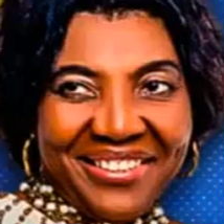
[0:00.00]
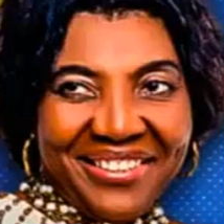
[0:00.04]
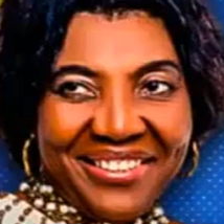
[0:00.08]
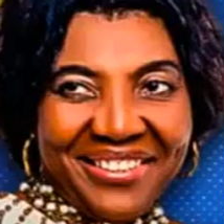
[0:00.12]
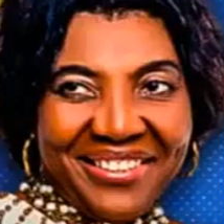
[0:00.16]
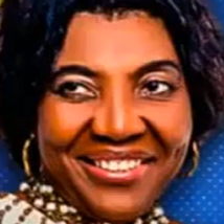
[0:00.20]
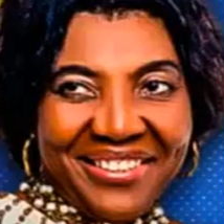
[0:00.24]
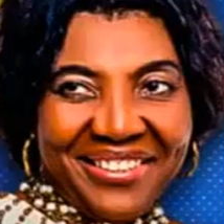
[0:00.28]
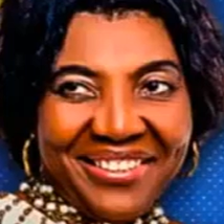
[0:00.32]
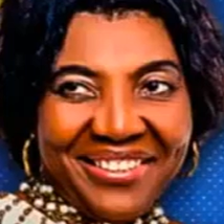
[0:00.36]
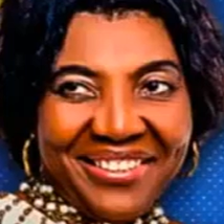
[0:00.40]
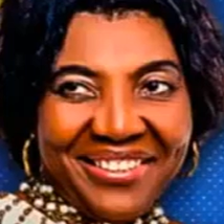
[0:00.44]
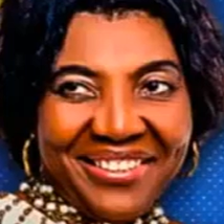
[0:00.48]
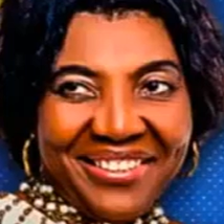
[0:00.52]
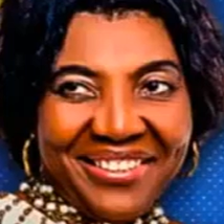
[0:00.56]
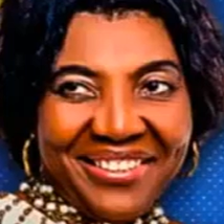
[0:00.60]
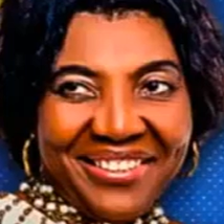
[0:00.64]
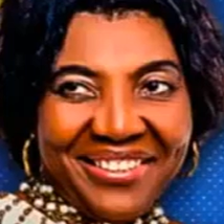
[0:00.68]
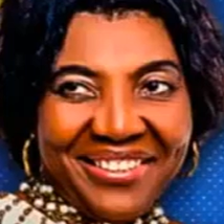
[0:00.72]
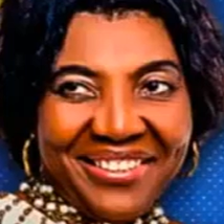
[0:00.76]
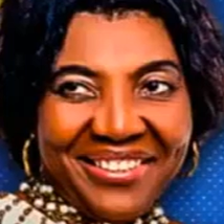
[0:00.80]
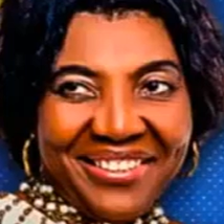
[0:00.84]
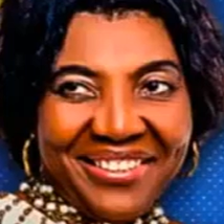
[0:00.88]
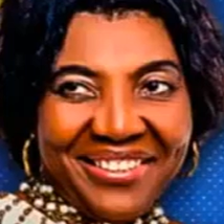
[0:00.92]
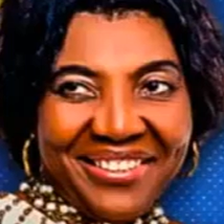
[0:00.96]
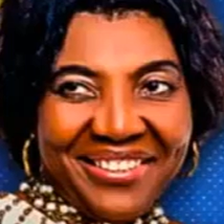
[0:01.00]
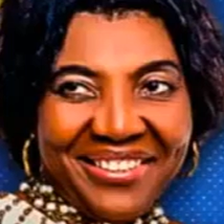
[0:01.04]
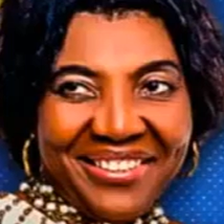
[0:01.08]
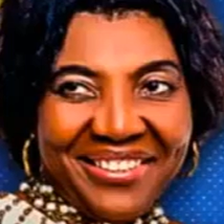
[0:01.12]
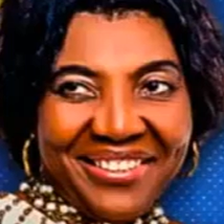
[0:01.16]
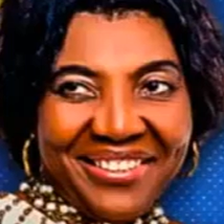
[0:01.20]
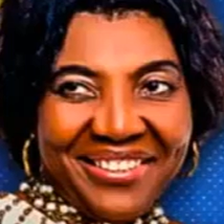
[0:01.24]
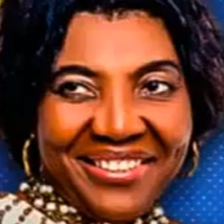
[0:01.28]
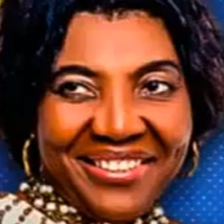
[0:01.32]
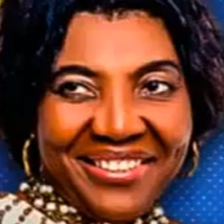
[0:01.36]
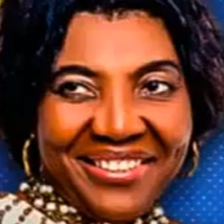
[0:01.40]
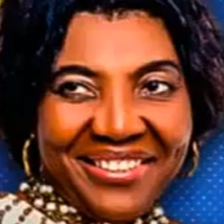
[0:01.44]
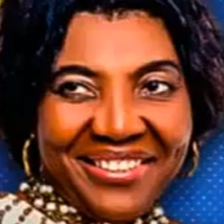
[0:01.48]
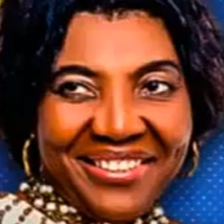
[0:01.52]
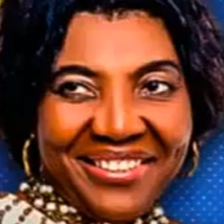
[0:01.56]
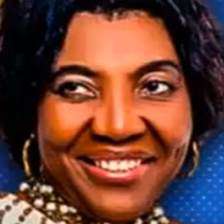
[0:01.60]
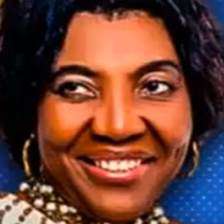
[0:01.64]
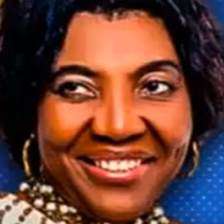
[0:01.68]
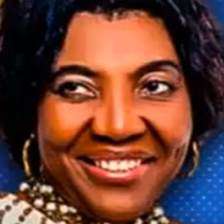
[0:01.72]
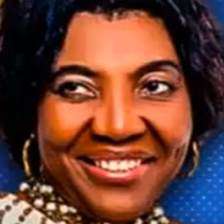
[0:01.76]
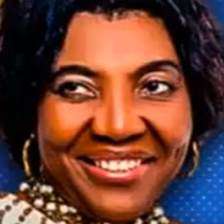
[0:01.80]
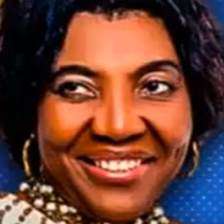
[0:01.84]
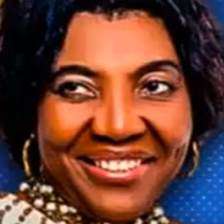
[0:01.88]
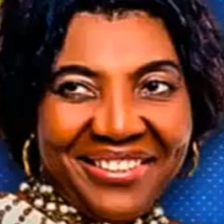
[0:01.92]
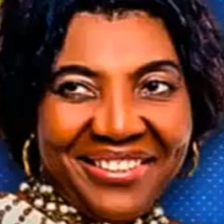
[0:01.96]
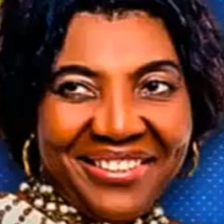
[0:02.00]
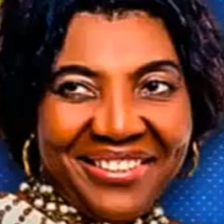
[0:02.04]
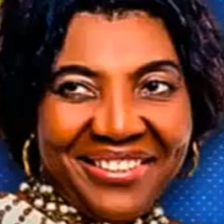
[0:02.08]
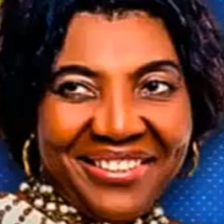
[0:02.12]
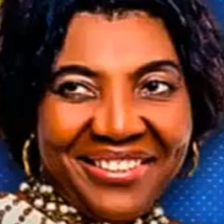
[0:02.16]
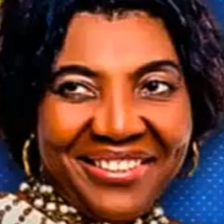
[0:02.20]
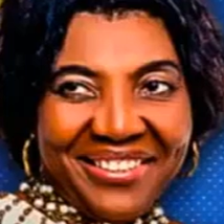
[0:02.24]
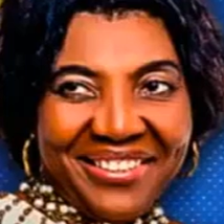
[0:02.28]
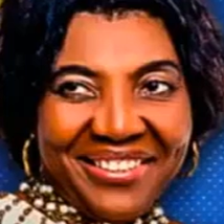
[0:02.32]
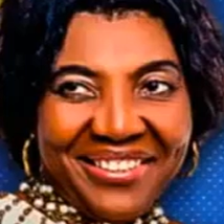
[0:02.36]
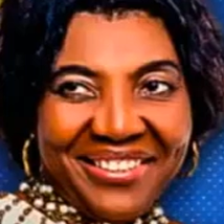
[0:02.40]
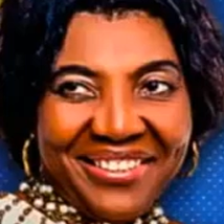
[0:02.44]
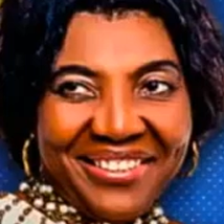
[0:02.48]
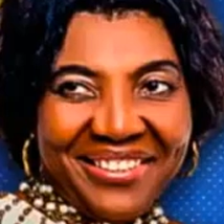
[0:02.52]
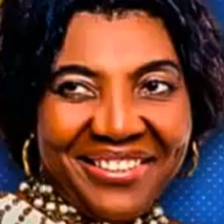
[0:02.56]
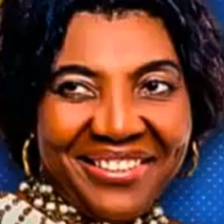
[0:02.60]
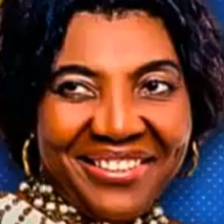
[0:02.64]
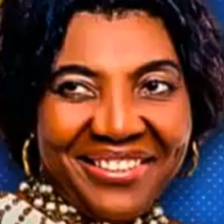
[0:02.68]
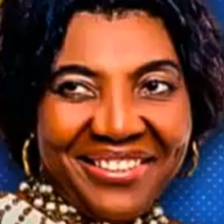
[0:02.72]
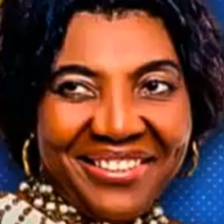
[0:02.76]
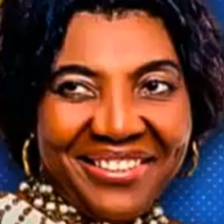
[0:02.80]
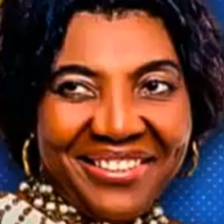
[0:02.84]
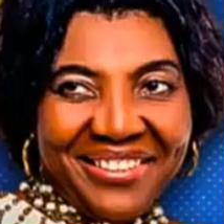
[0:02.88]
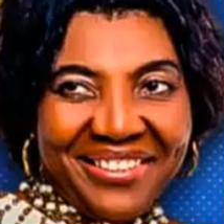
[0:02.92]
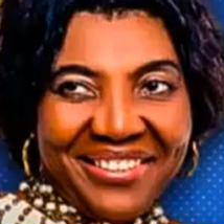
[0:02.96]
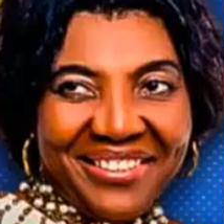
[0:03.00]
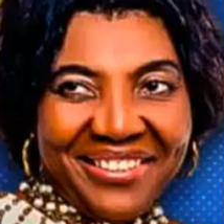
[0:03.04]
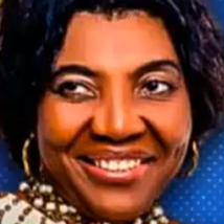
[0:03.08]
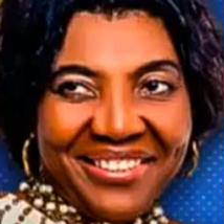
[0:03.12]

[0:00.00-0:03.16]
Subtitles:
The face doesn't move, so there is nothing to read.